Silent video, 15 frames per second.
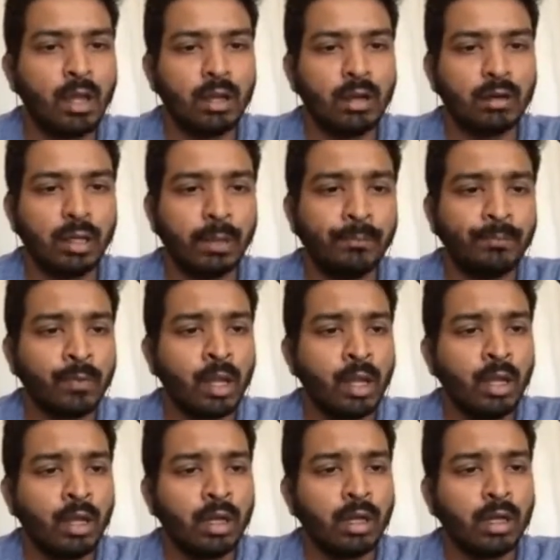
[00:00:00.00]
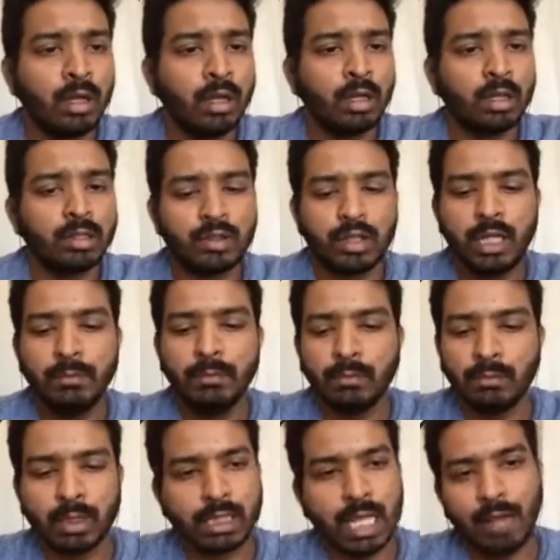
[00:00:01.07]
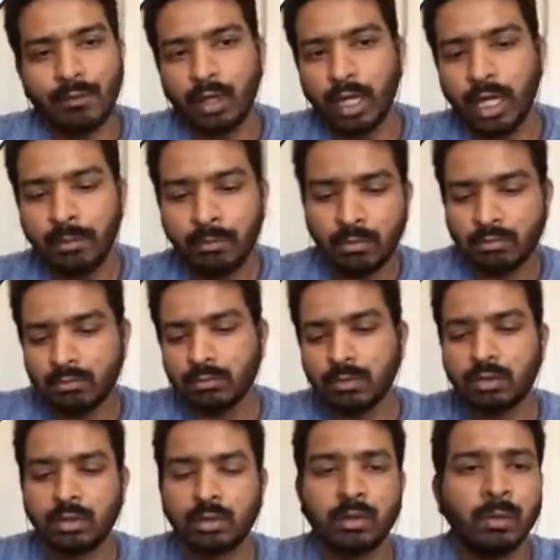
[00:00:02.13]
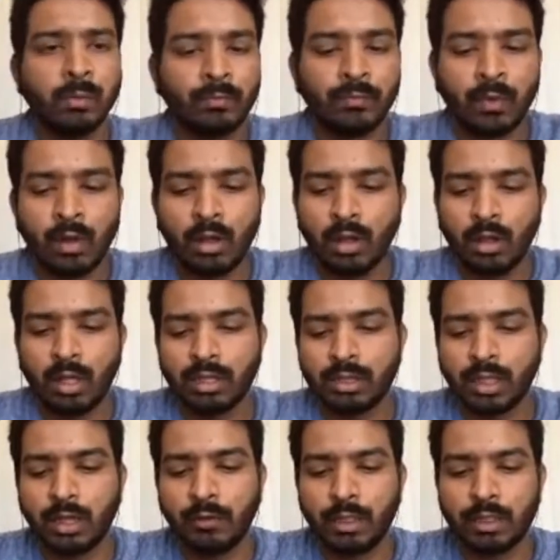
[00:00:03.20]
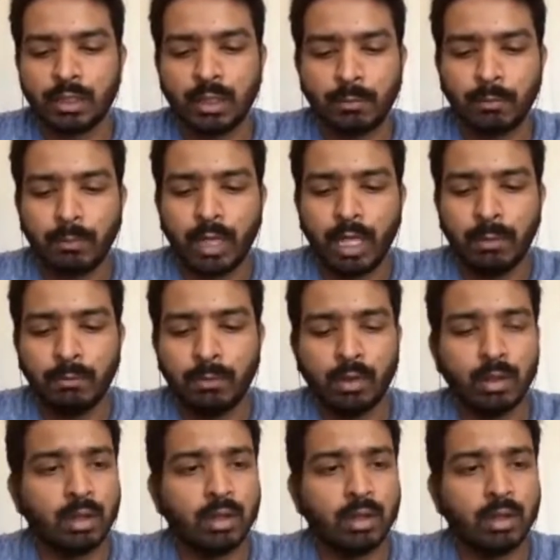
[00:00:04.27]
All right. A stream must have a name. So let's give it some name.